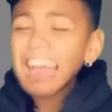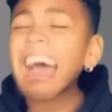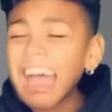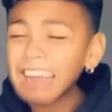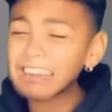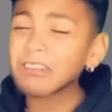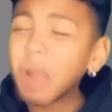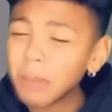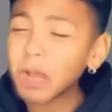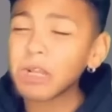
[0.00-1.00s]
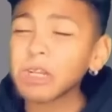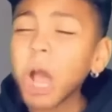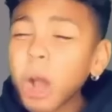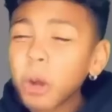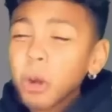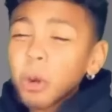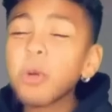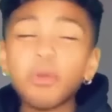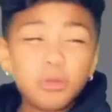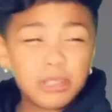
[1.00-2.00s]
Grandma, no!
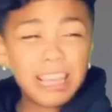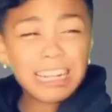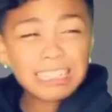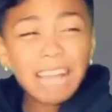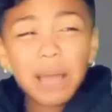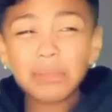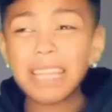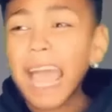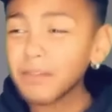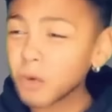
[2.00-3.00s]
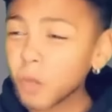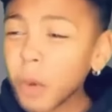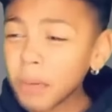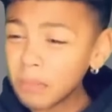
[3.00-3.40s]
Who's gonna stop Dad from